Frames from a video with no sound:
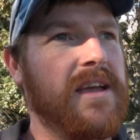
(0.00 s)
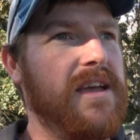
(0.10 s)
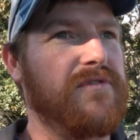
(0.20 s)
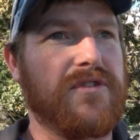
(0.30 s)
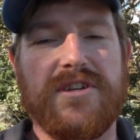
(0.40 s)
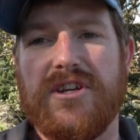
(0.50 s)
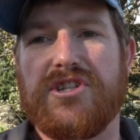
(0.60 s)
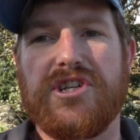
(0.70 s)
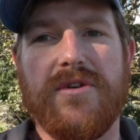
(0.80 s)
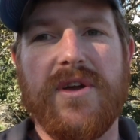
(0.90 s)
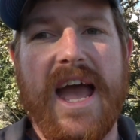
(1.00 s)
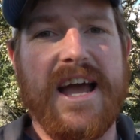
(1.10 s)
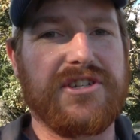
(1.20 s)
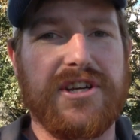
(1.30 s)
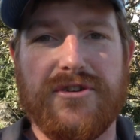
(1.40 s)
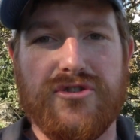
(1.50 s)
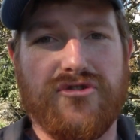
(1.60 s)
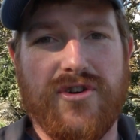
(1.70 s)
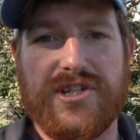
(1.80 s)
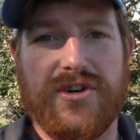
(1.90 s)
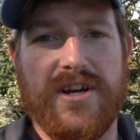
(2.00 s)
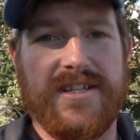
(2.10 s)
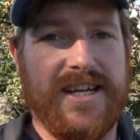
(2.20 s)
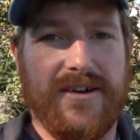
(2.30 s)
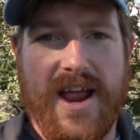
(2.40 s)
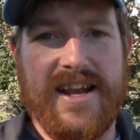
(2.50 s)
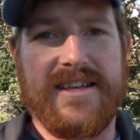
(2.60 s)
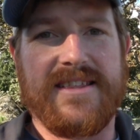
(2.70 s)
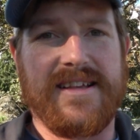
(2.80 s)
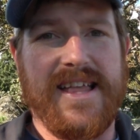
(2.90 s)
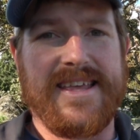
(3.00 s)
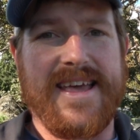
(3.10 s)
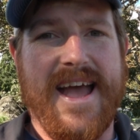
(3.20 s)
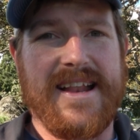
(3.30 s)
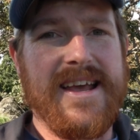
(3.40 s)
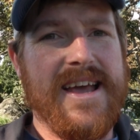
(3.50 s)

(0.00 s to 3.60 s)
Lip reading: If you're into geocaching or treasure hunting or anything like that,